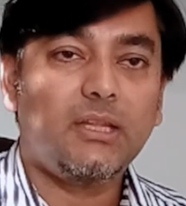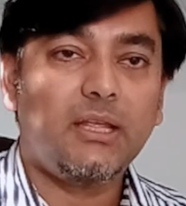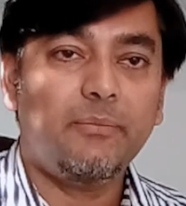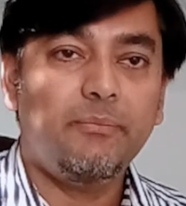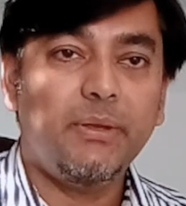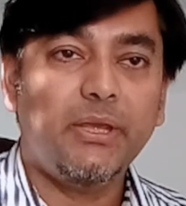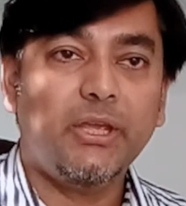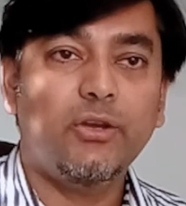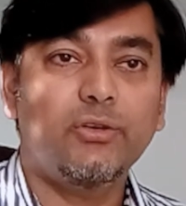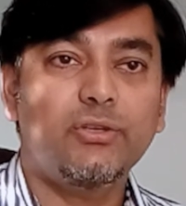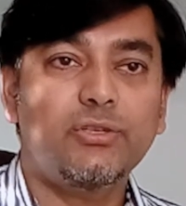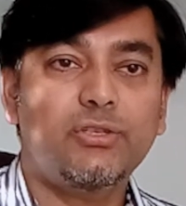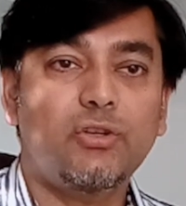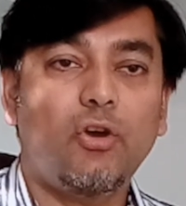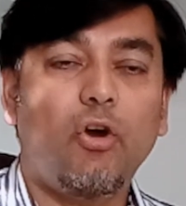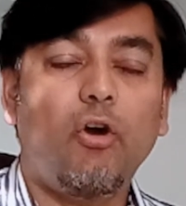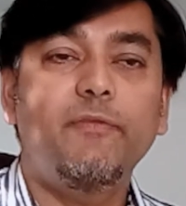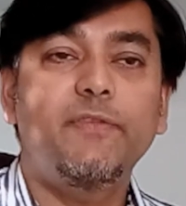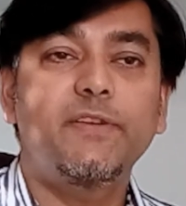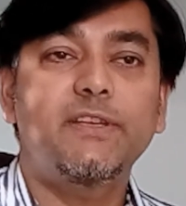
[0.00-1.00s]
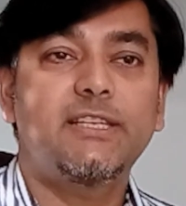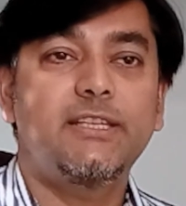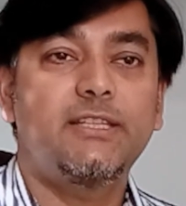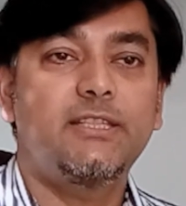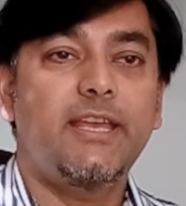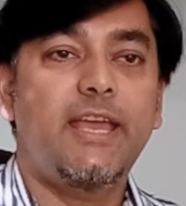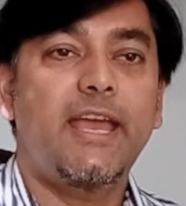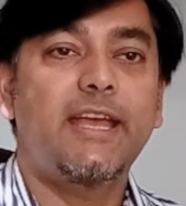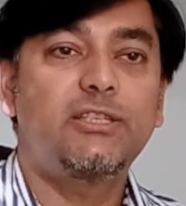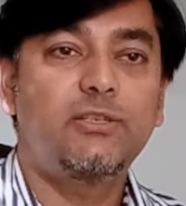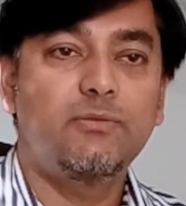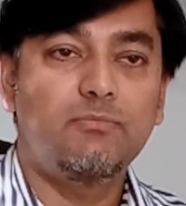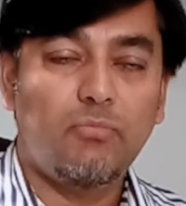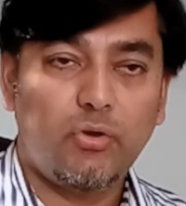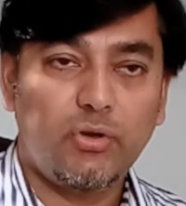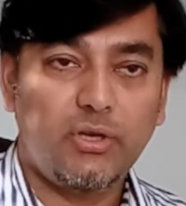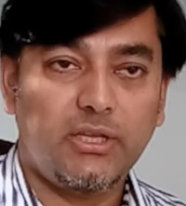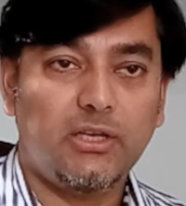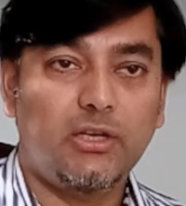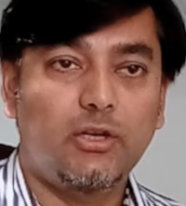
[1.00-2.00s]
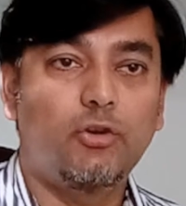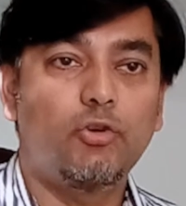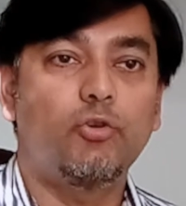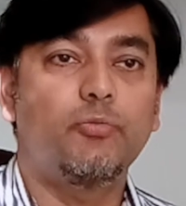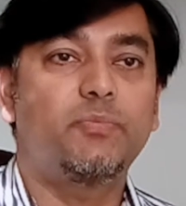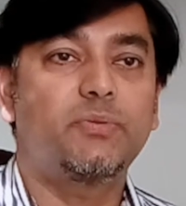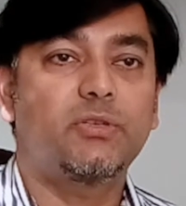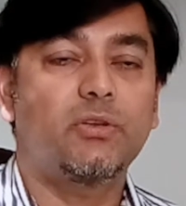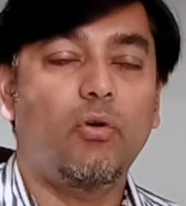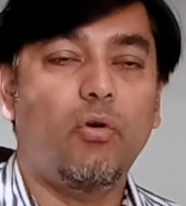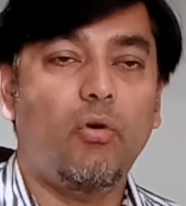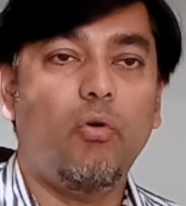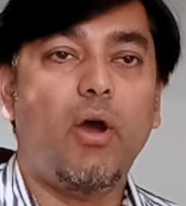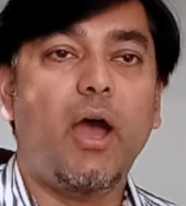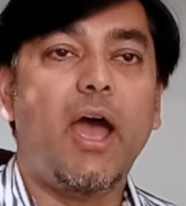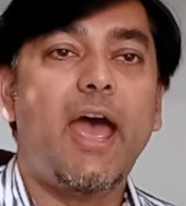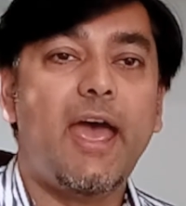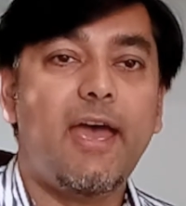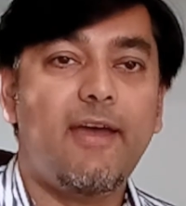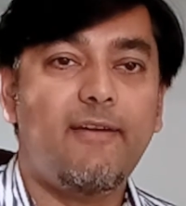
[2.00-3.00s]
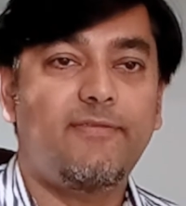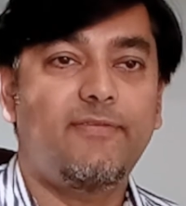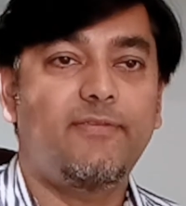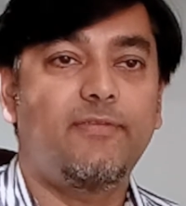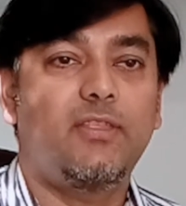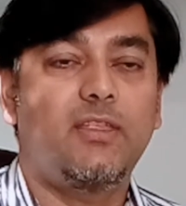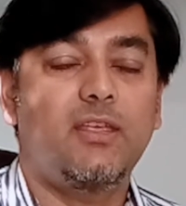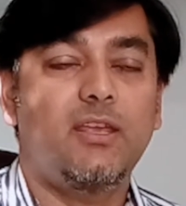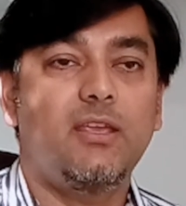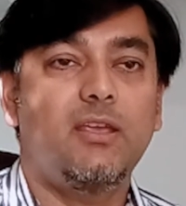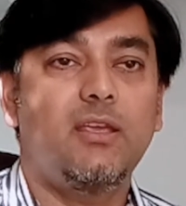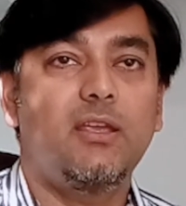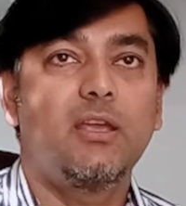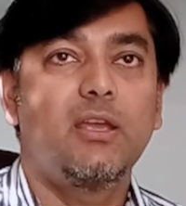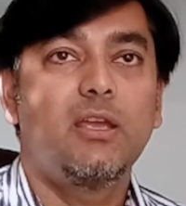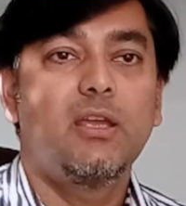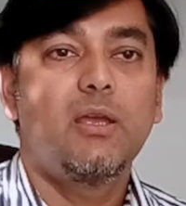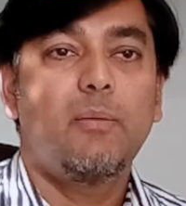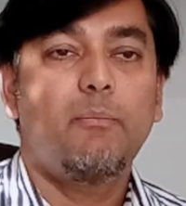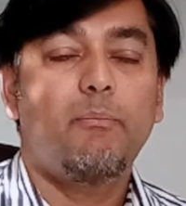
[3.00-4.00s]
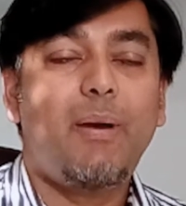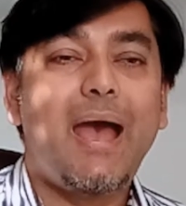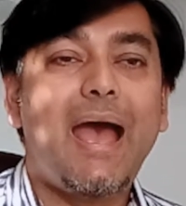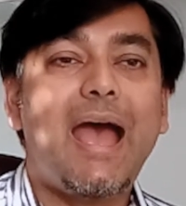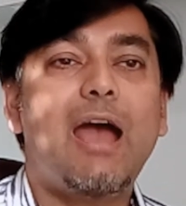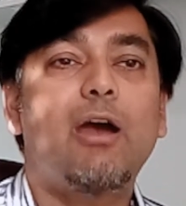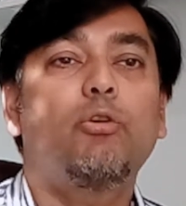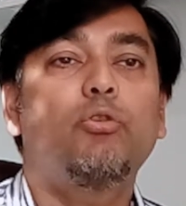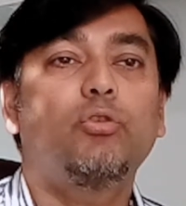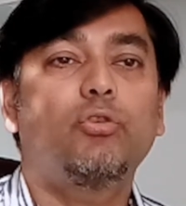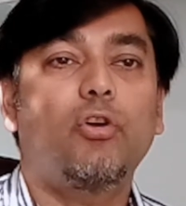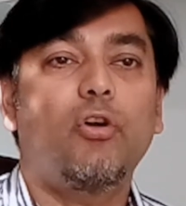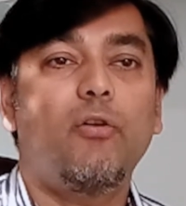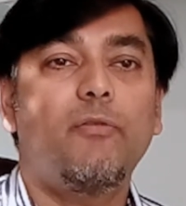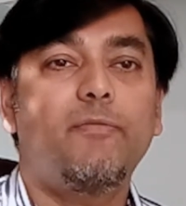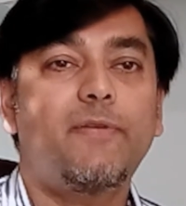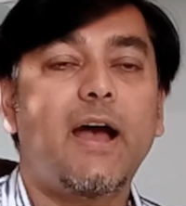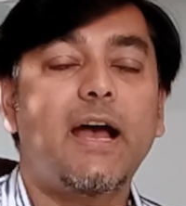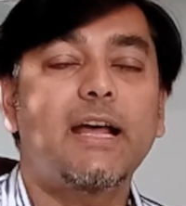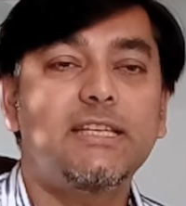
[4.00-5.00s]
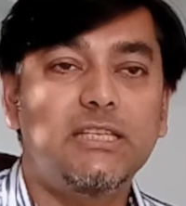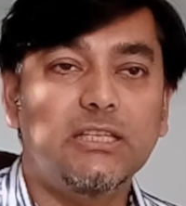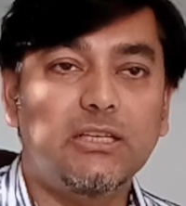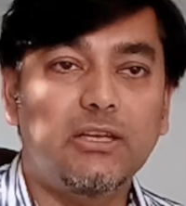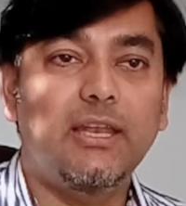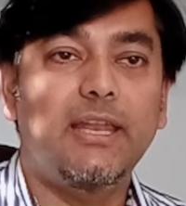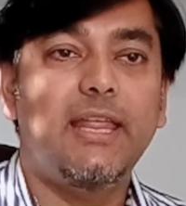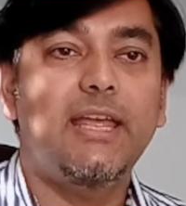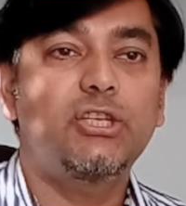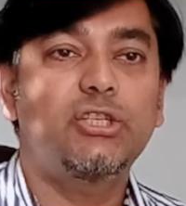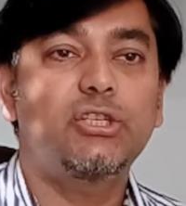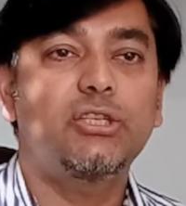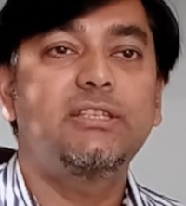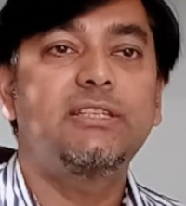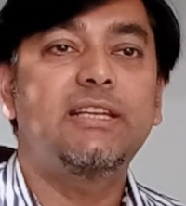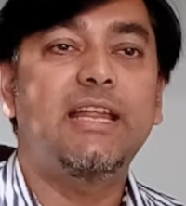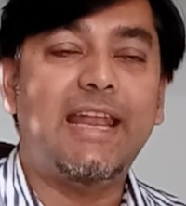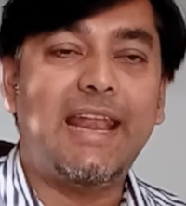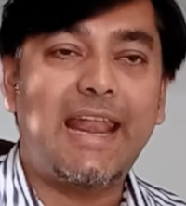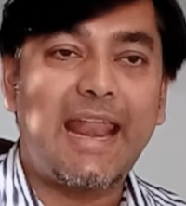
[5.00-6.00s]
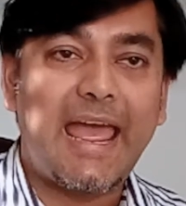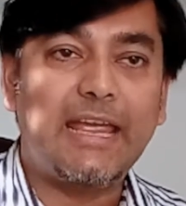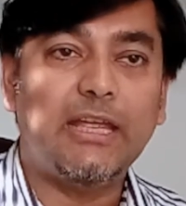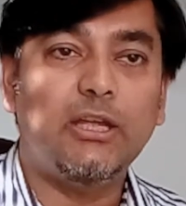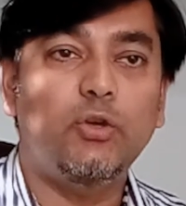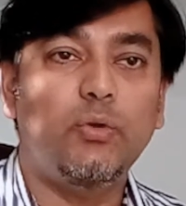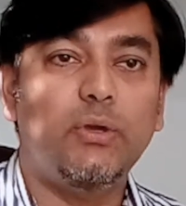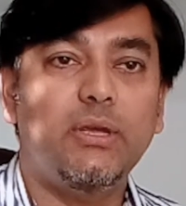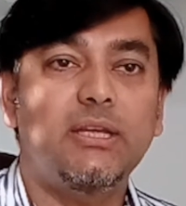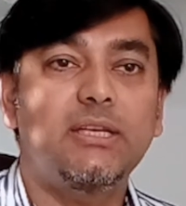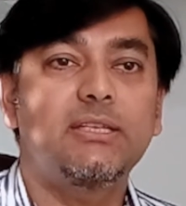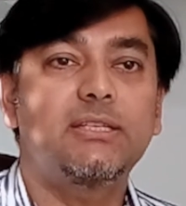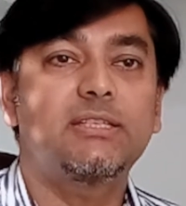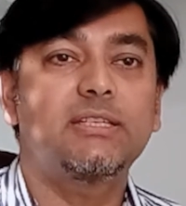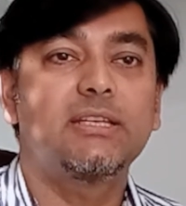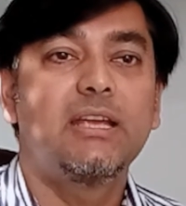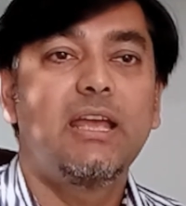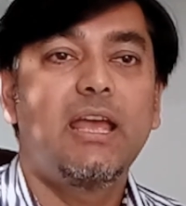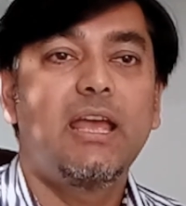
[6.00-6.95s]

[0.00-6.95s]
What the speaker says: because obviously the hegemonic groups have the power of articulation and language,